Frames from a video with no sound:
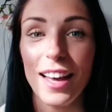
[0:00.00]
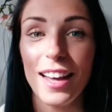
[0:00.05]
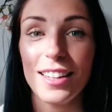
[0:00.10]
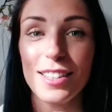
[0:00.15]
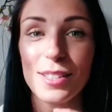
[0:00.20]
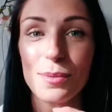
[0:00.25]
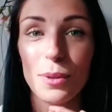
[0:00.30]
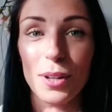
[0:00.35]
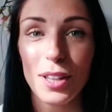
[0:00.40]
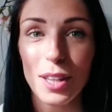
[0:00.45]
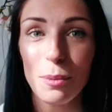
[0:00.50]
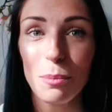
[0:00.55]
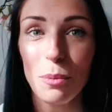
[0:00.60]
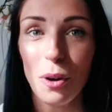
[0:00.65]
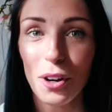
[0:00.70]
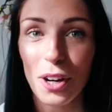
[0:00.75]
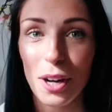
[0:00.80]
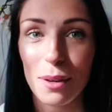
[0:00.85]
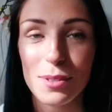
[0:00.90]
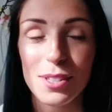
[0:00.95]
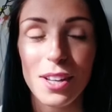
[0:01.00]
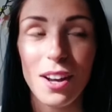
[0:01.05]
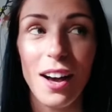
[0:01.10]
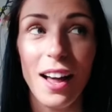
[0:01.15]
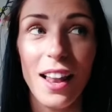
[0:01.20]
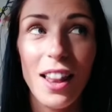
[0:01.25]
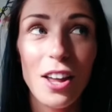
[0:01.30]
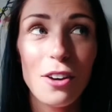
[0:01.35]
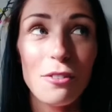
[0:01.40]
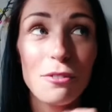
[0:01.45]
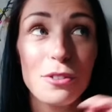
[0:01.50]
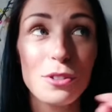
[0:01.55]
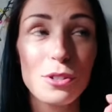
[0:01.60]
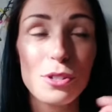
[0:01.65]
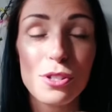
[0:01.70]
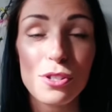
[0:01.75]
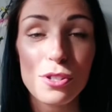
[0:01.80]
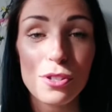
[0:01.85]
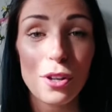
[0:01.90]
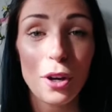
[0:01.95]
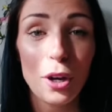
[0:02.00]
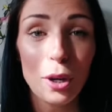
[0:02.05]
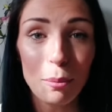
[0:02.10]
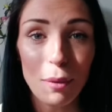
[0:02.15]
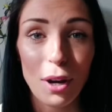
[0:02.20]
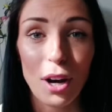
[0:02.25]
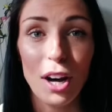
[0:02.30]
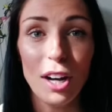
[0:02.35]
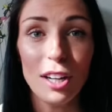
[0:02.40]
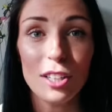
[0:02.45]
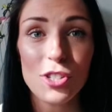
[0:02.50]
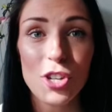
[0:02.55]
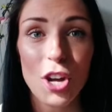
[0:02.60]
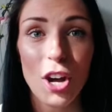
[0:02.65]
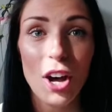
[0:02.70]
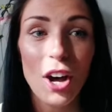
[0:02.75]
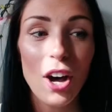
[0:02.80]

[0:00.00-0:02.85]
And it's one of them programs I love so much.